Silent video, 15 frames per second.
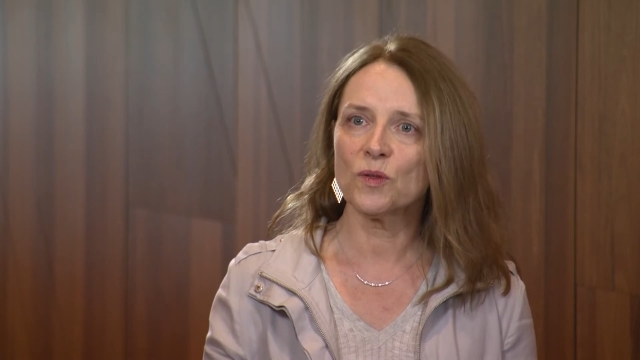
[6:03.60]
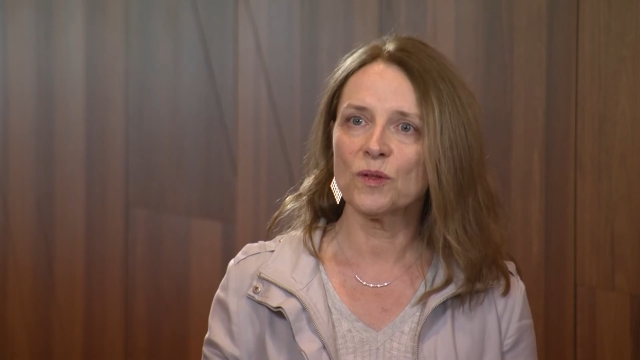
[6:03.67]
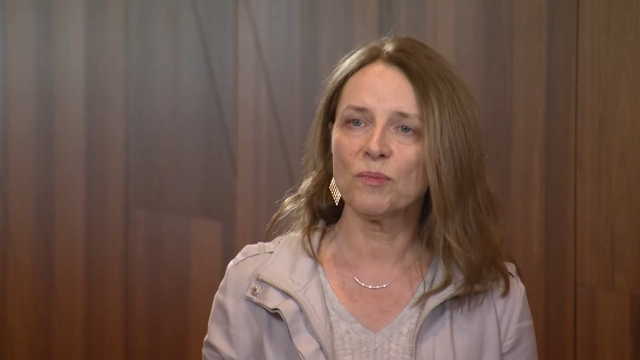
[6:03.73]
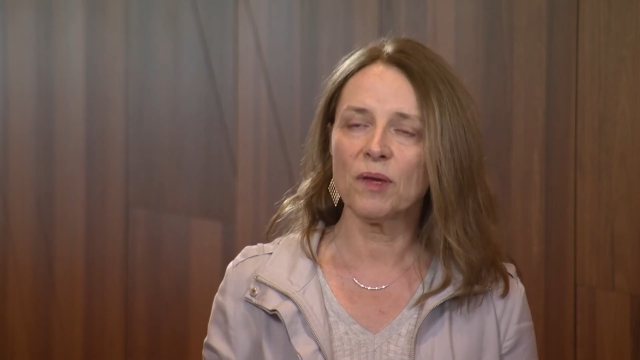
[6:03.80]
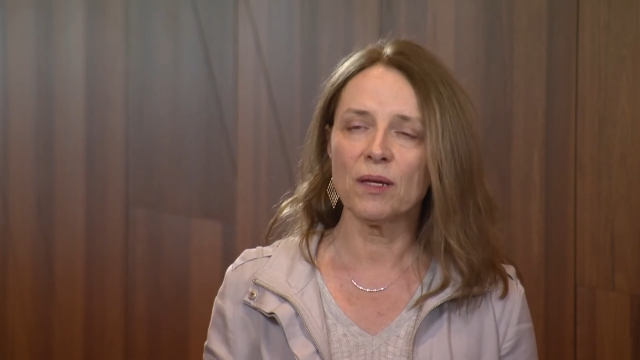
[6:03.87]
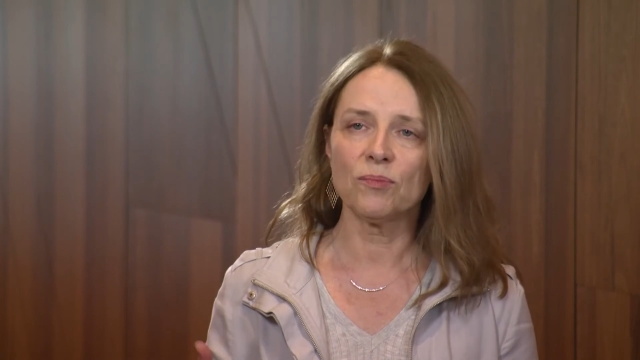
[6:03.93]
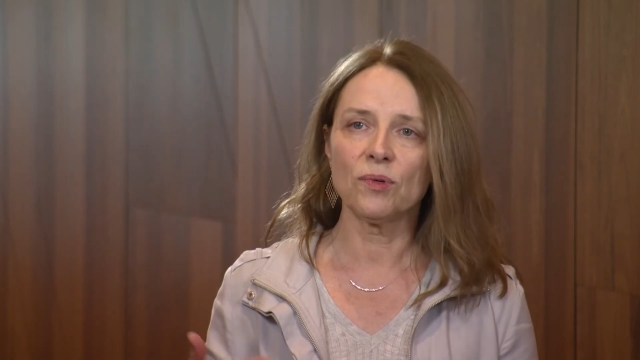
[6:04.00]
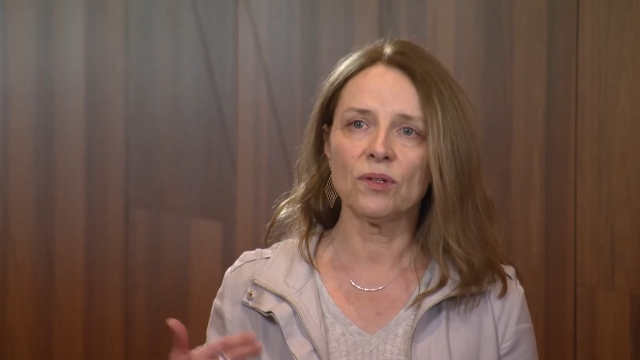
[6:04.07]
with
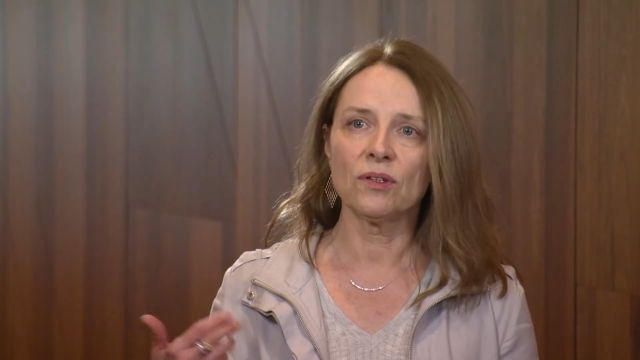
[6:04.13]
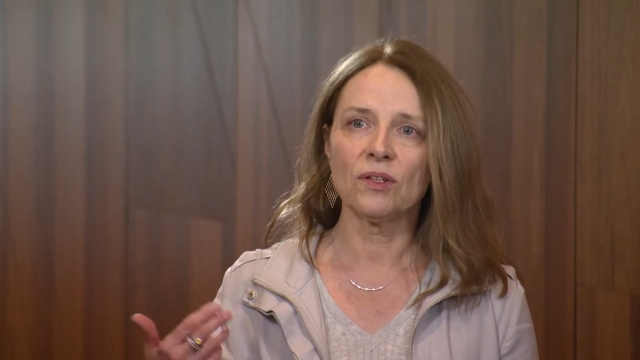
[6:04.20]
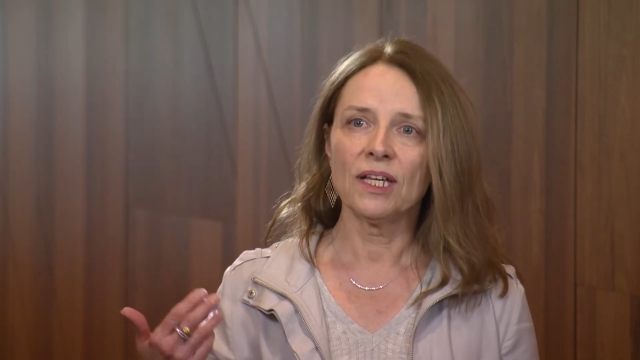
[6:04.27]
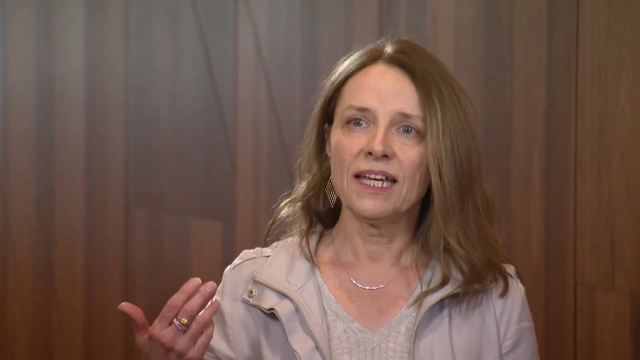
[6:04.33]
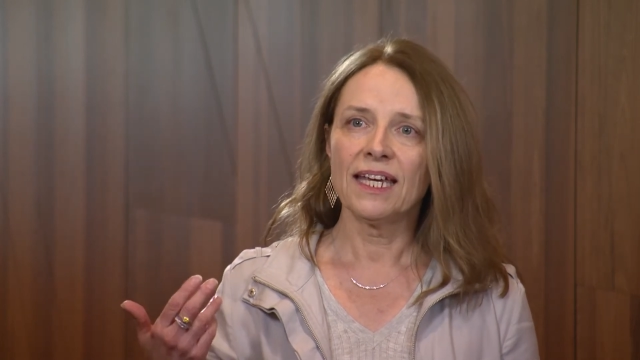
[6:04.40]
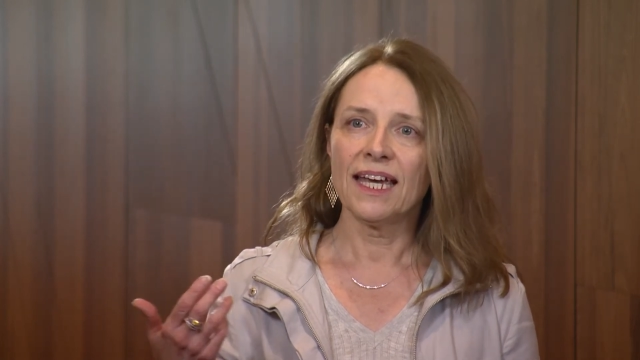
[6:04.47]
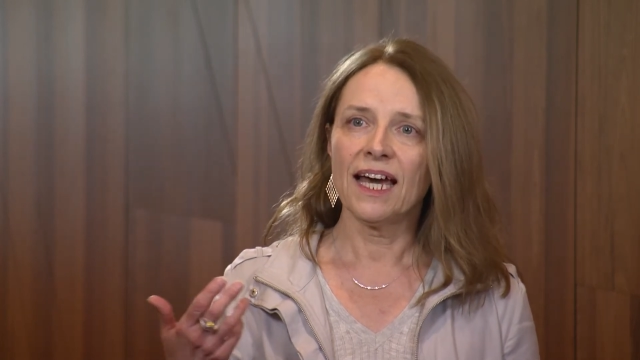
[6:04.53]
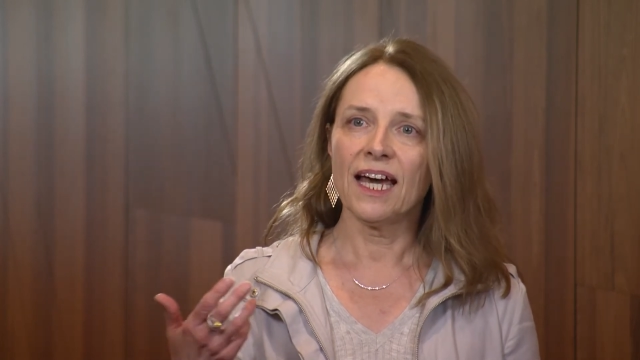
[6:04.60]
people,
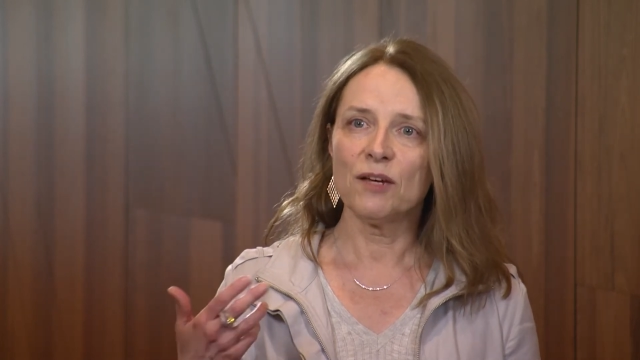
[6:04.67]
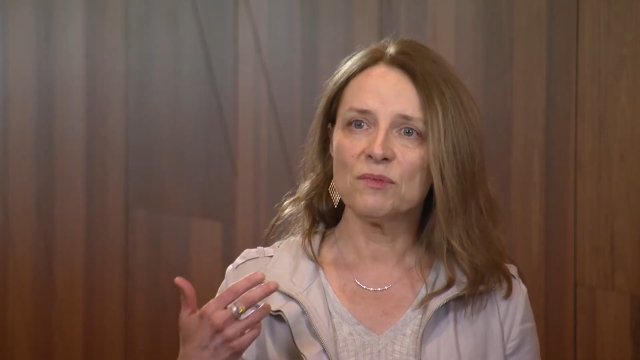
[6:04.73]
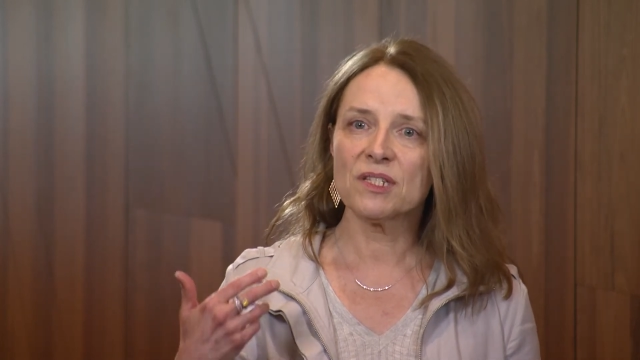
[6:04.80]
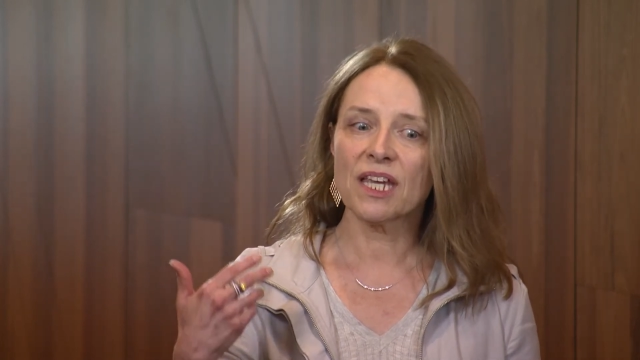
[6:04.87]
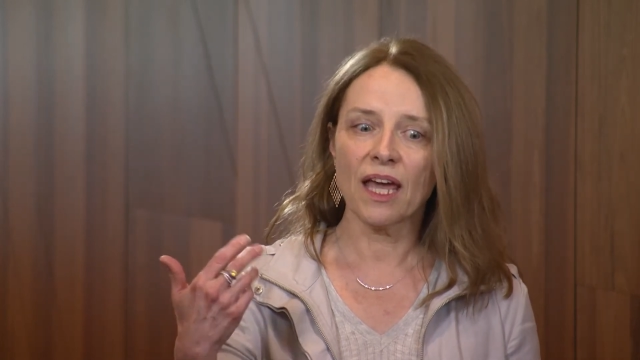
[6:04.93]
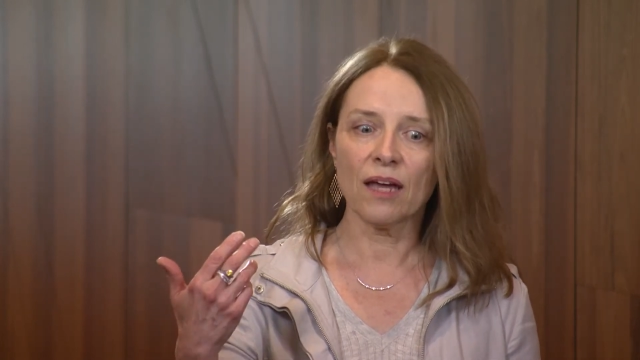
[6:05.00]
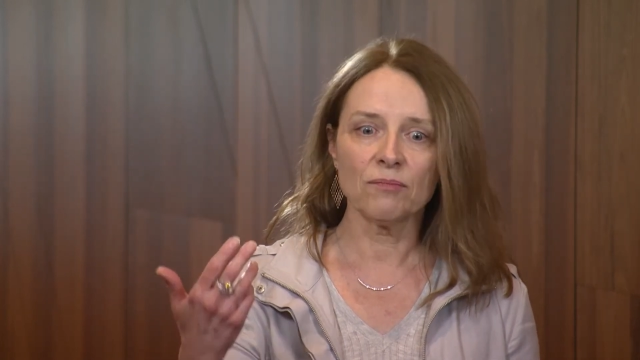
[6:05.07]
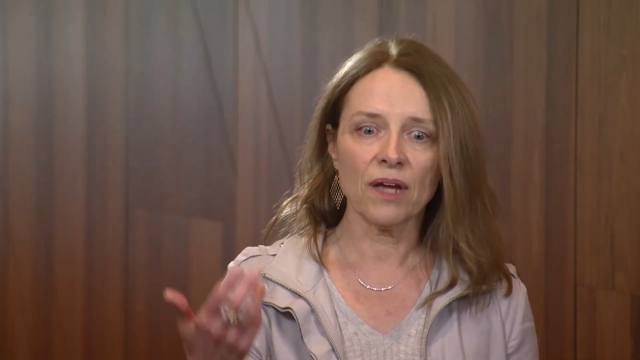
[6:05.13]
um,
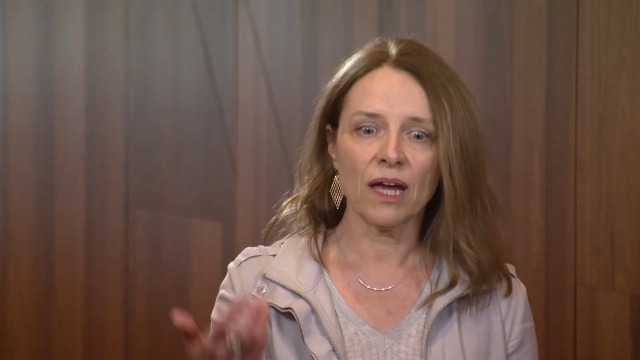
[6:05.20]
to get